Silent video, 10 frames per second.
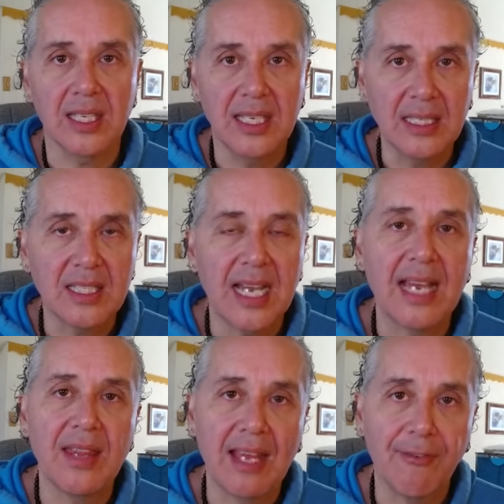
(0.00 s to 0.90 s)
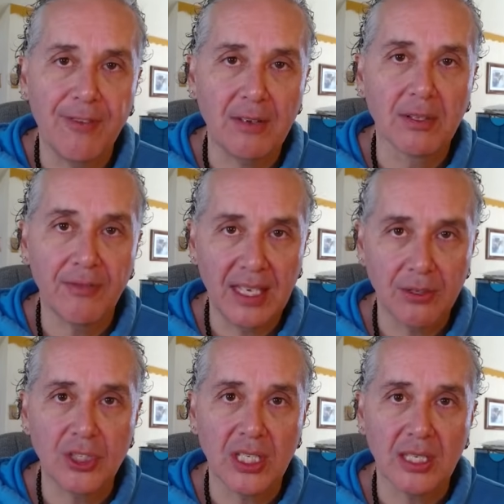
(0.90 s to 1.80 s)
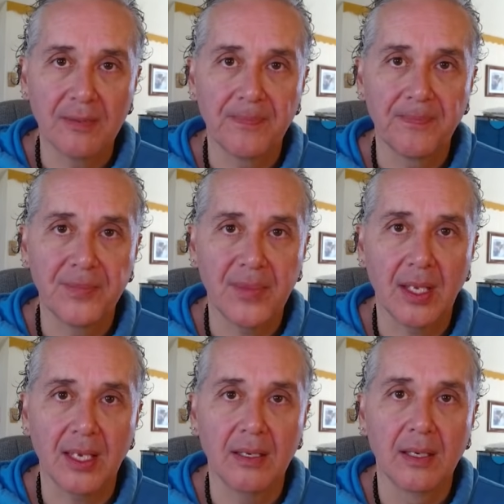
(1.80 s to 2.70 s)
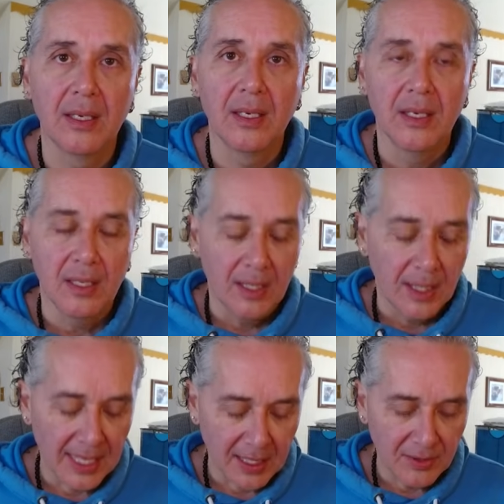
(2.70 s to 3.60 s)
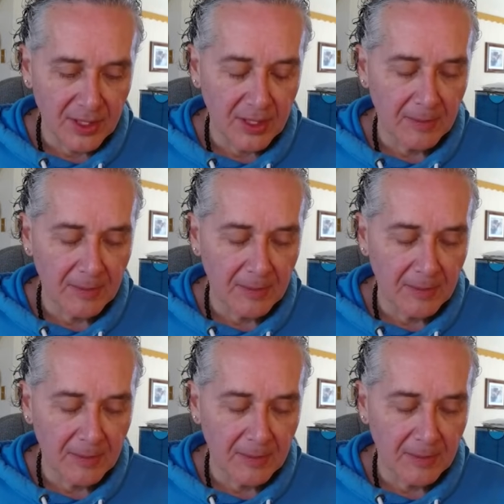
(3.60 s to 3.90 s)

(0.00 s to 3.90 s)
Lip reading: inside that field of energy. Okay. And